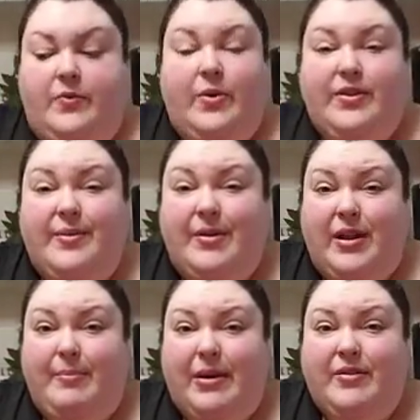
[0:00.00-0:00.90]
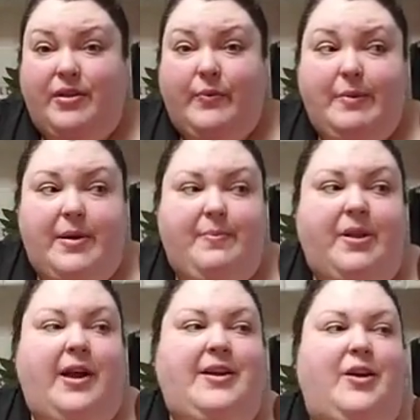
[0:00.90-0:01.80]
wear them a lot better than the white
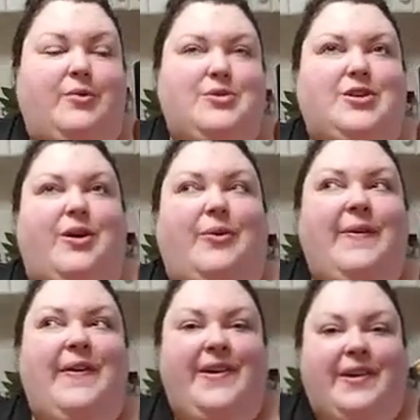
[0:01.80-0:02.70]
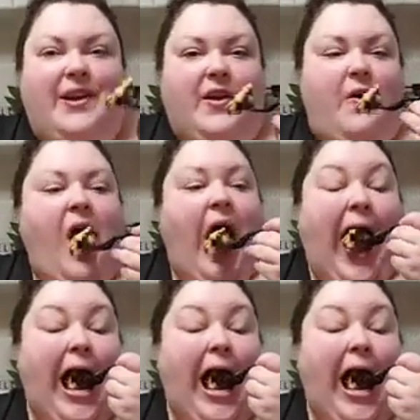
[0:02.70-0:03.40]
people I know. So, you know,